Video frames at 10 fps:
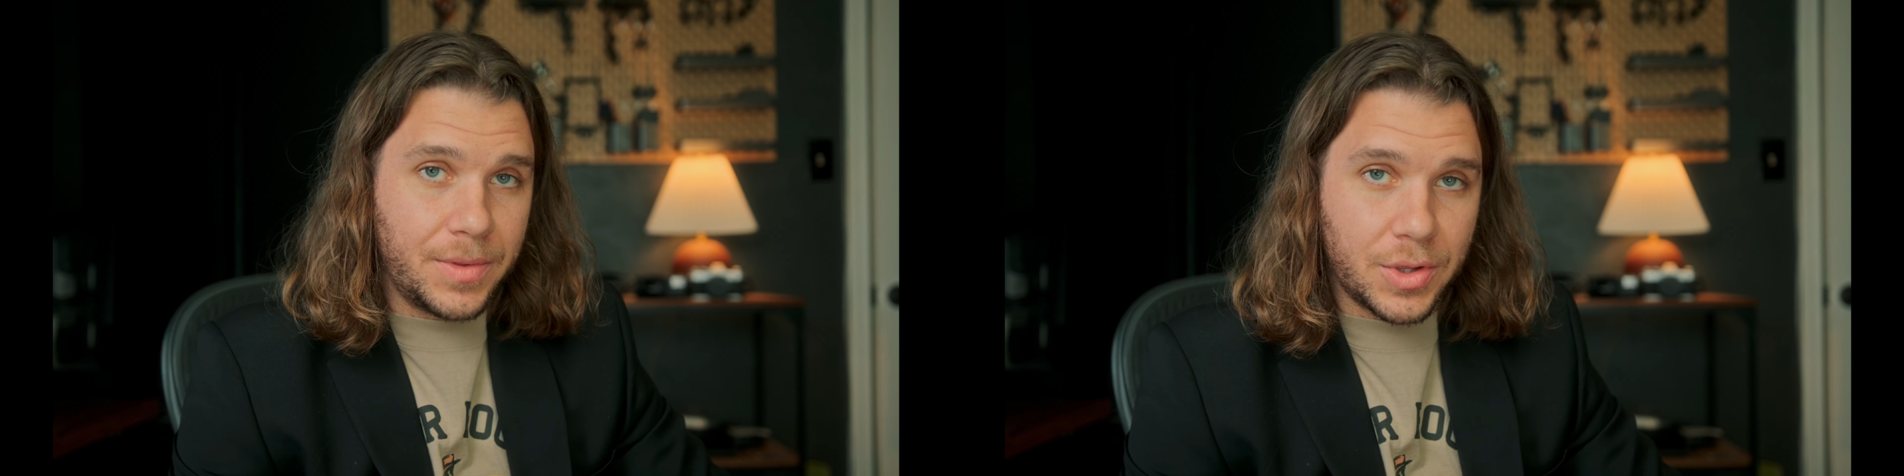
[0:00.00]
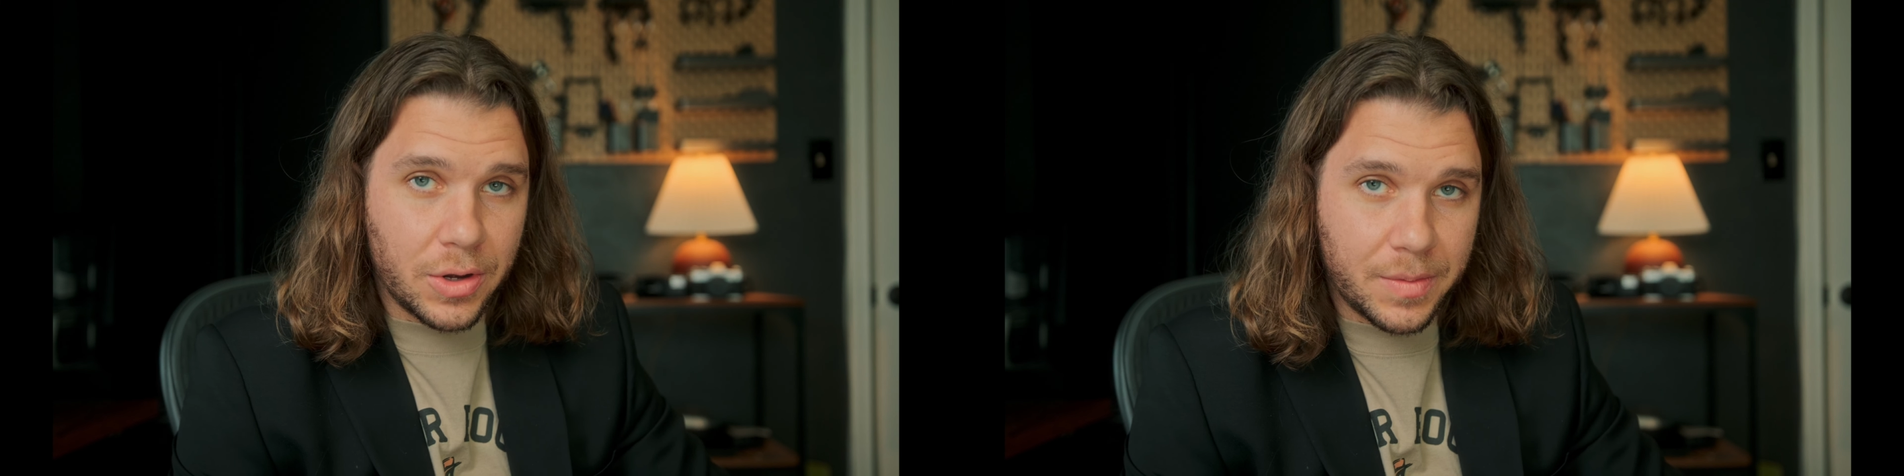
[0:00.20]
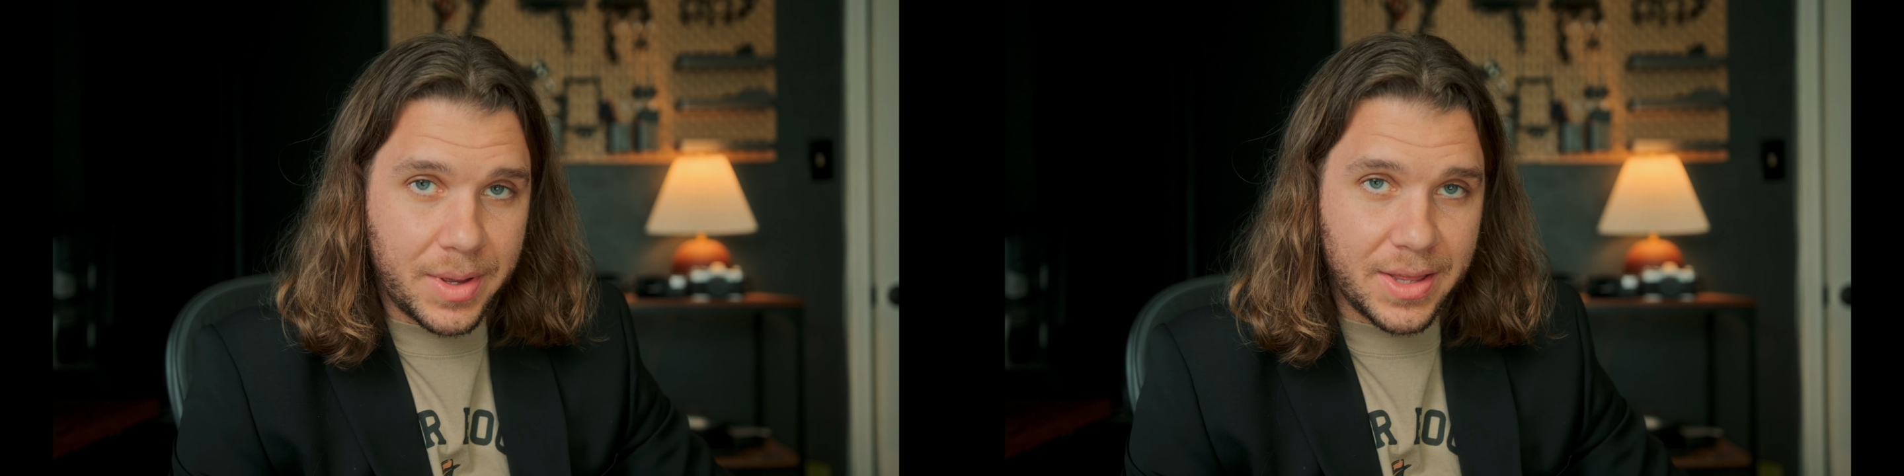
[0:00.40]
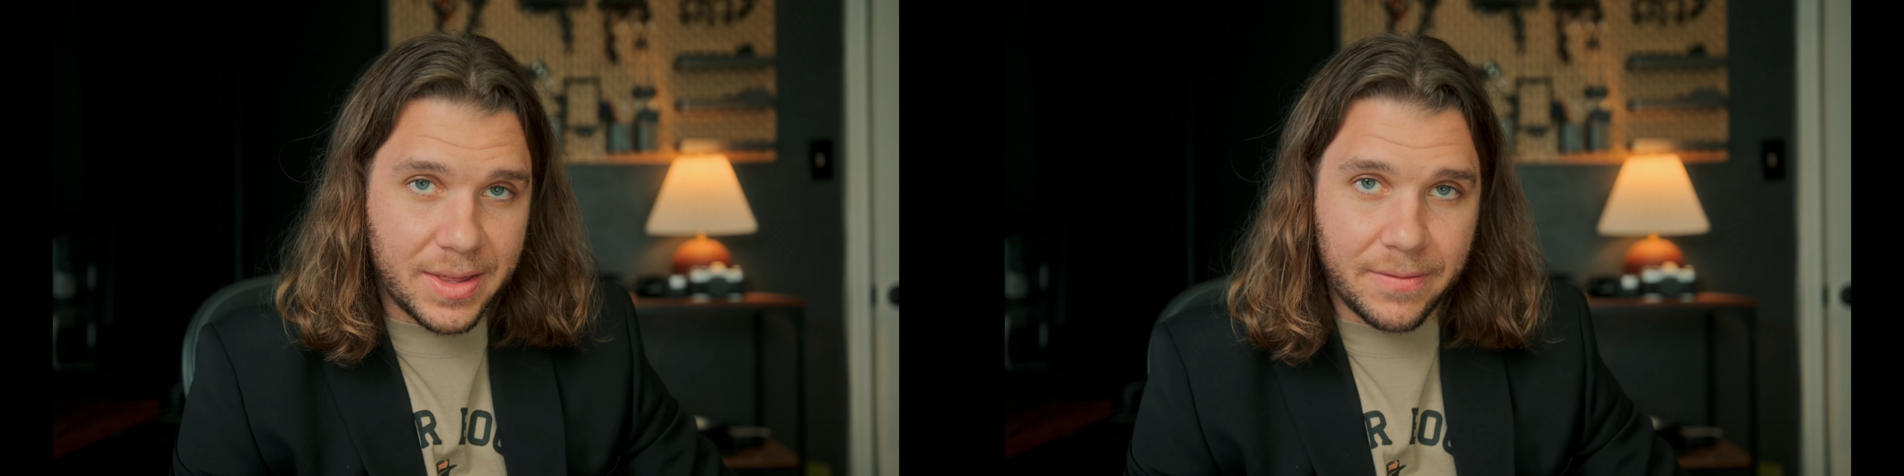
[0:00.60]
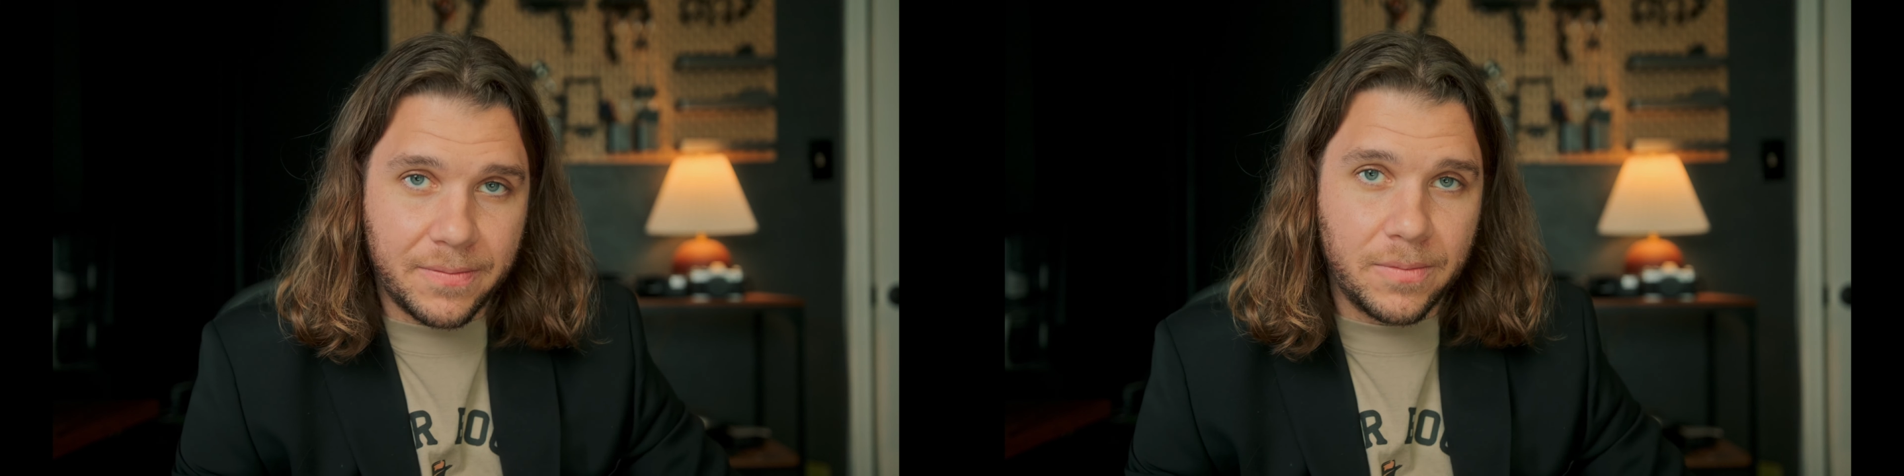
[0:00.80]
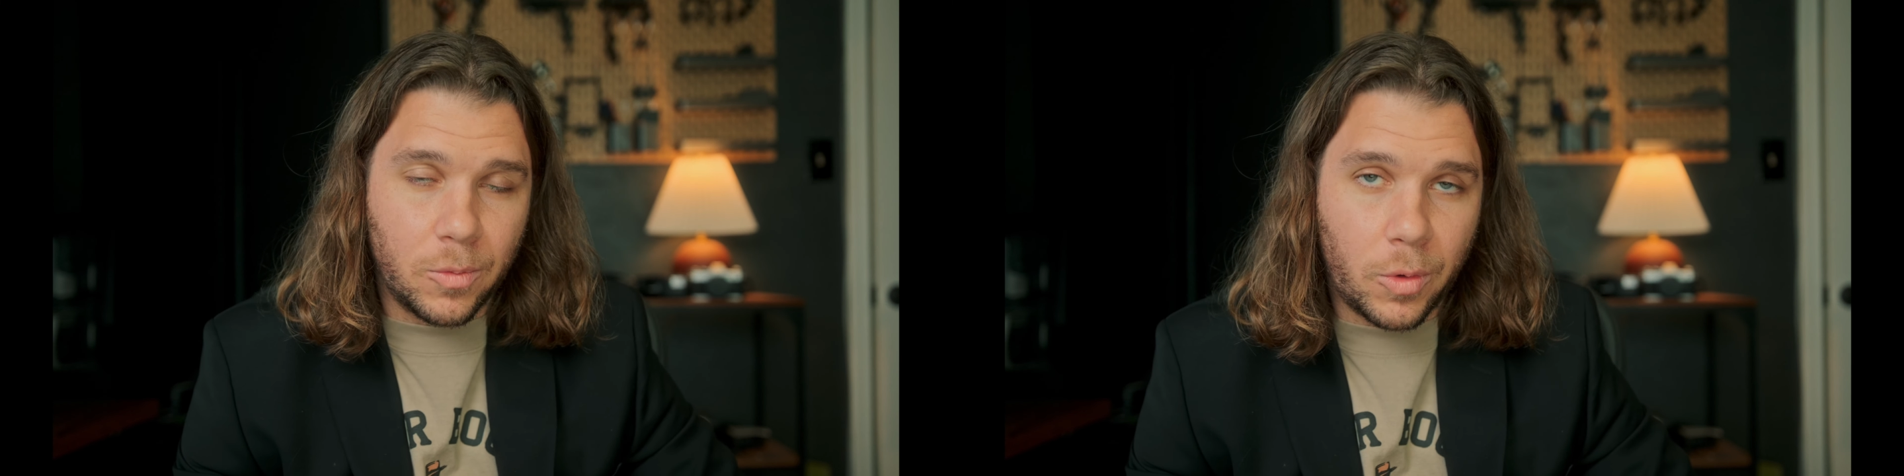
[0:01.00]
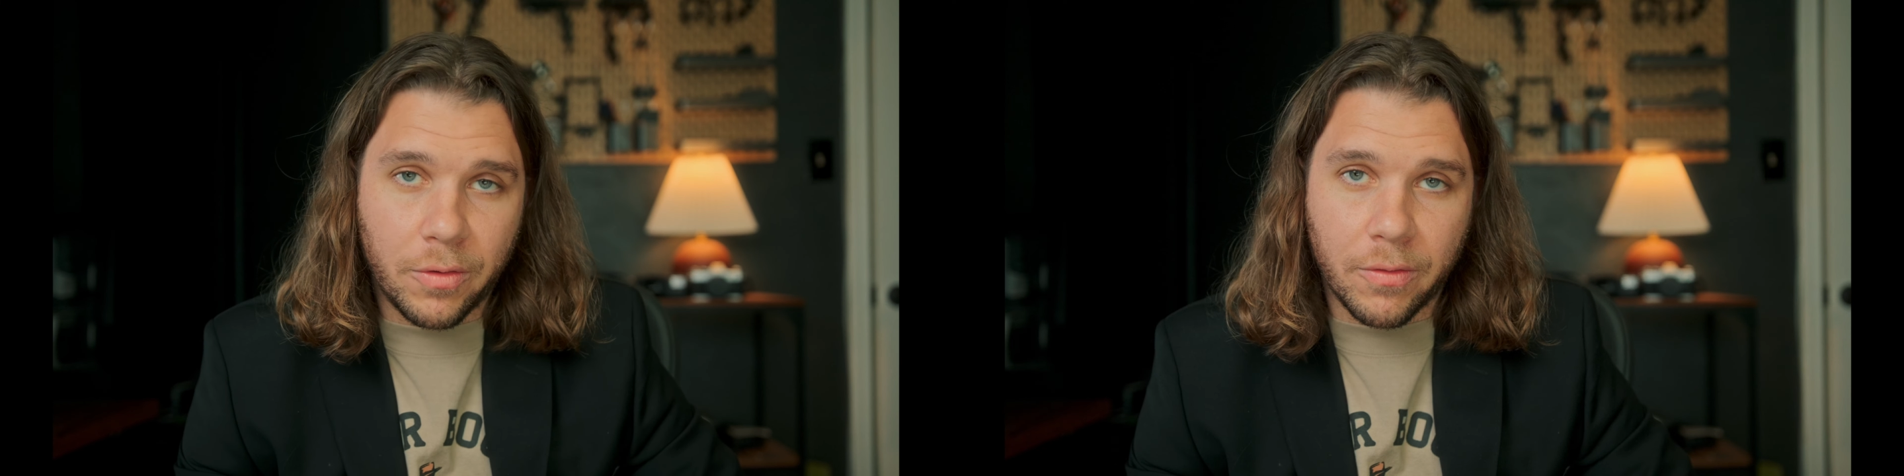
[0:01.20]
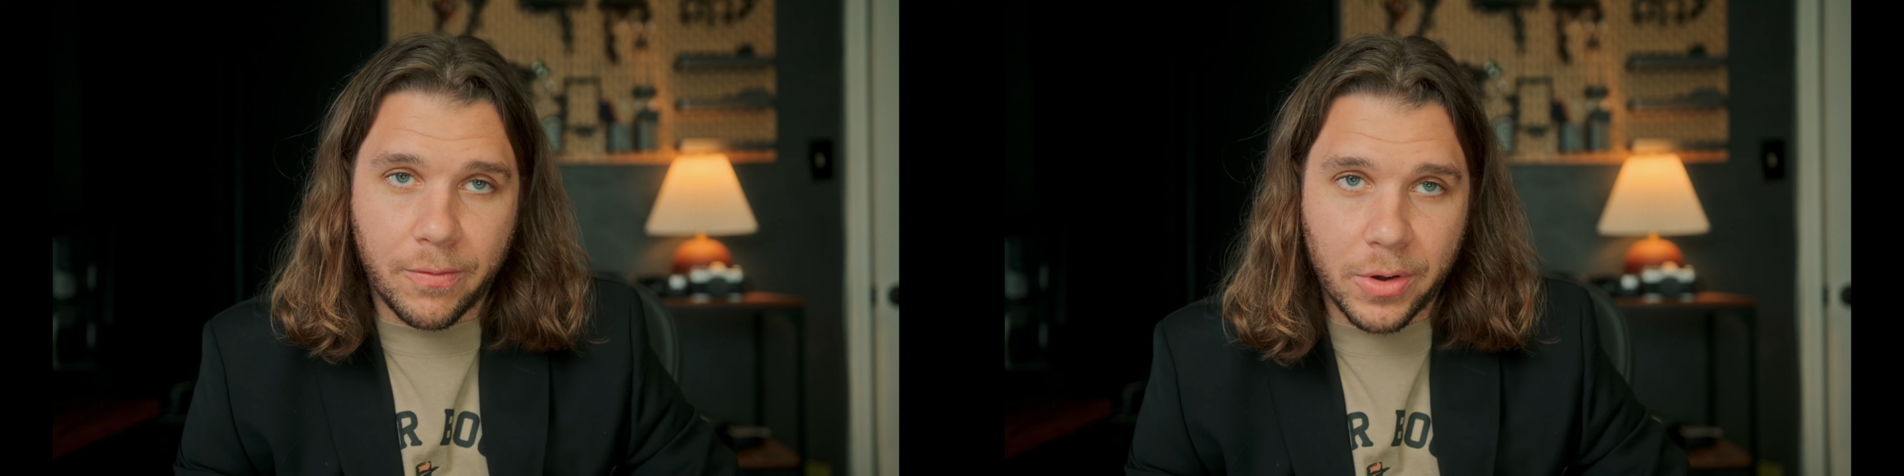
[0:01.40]
shutter speed is at
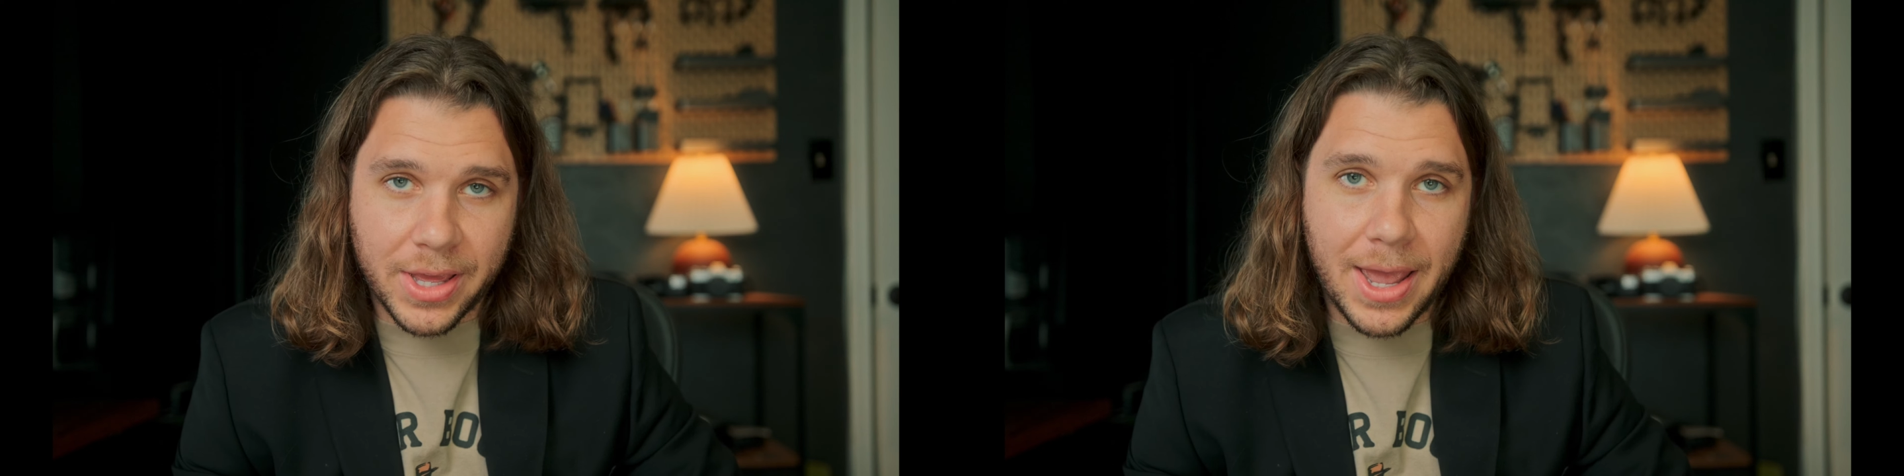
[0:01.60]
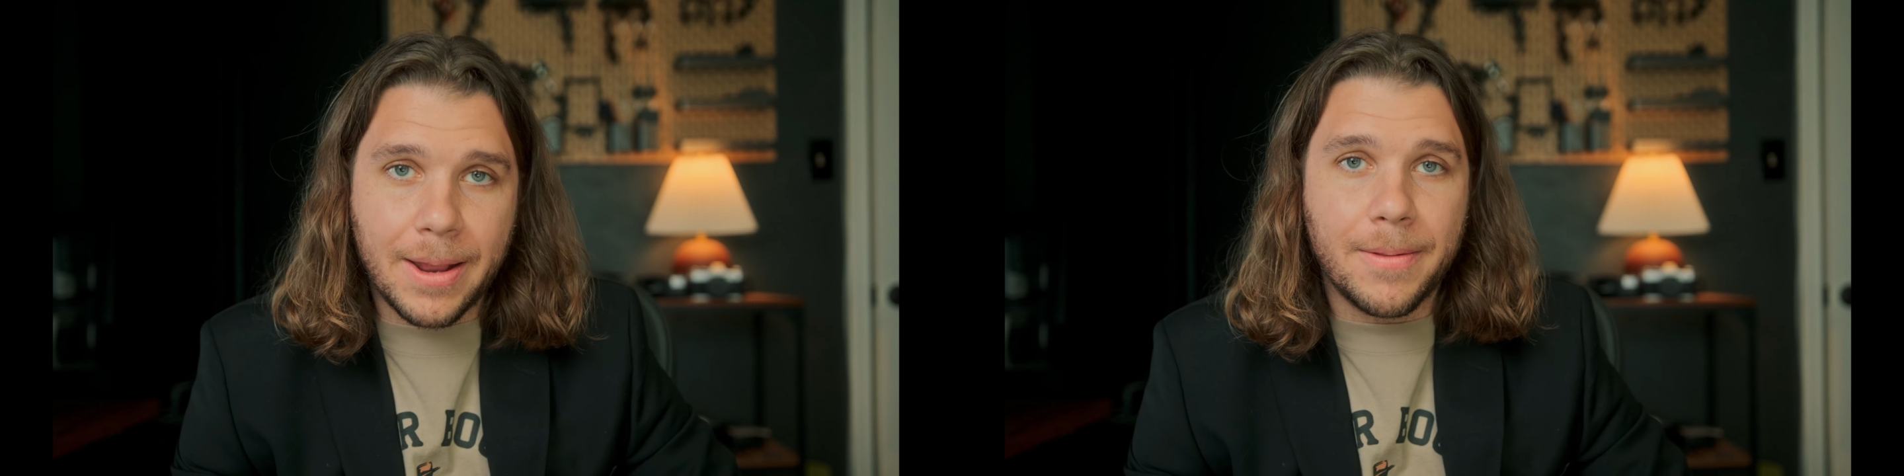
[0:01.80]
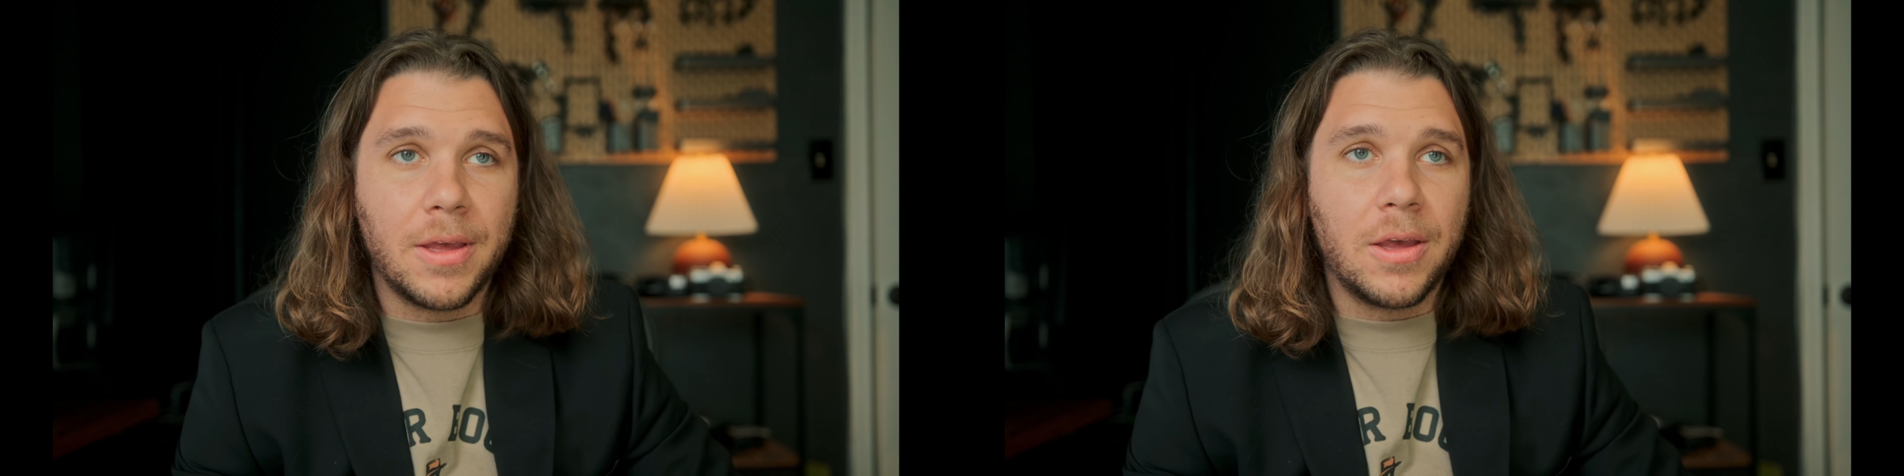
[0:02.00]
1/48